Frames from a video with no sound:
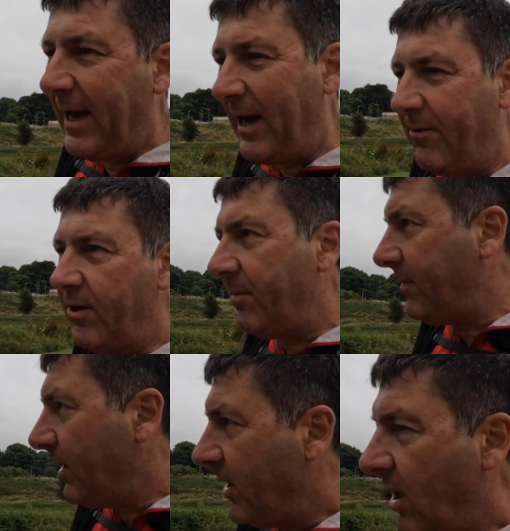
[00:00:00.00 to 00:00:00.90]
Our
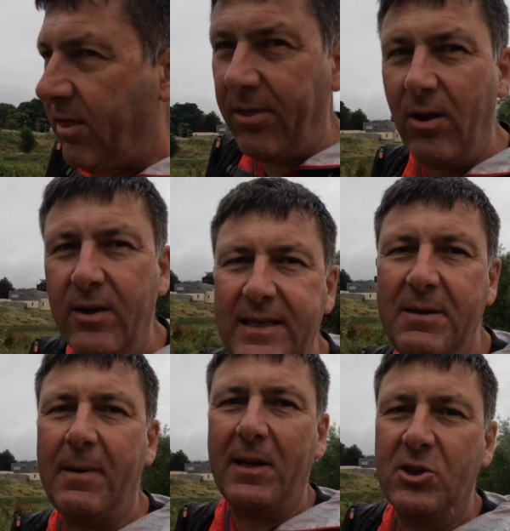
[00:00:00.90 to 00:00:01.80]

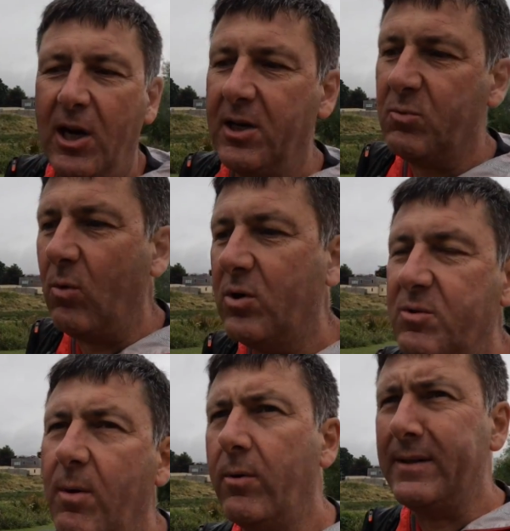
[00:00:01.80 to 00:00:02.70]
13-mile challenge walk
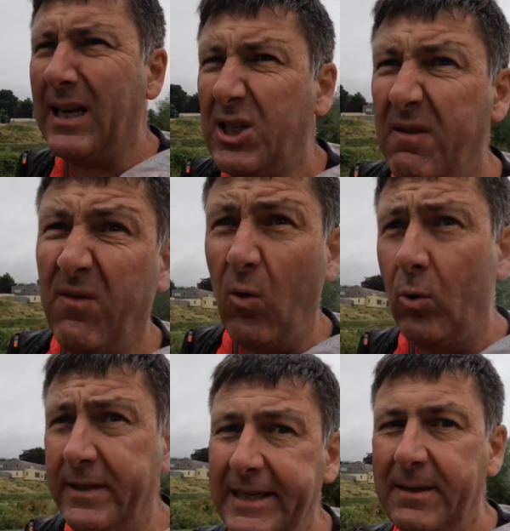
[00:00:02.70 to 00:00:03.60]
tomorrow is actually
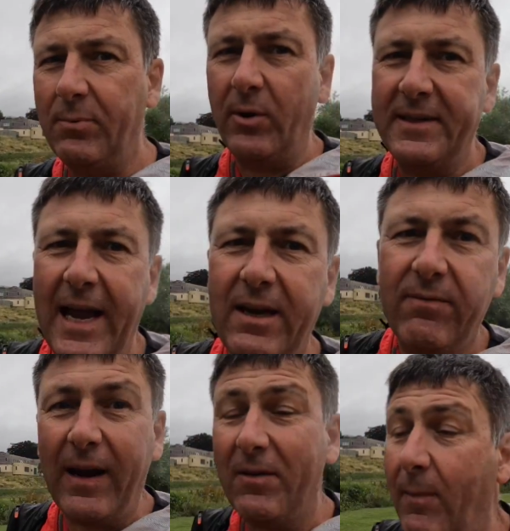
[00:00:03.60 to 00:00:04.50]

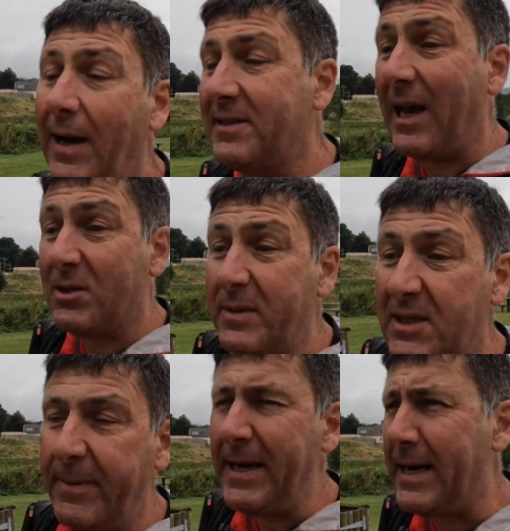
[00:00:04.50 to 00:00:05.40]
14.85 miles as we
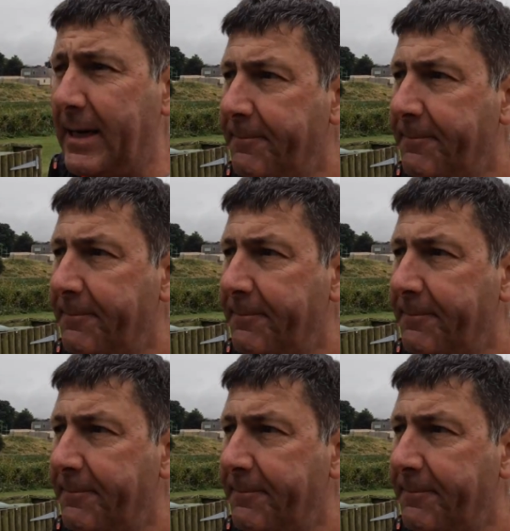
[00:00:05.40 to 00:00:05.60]
speak.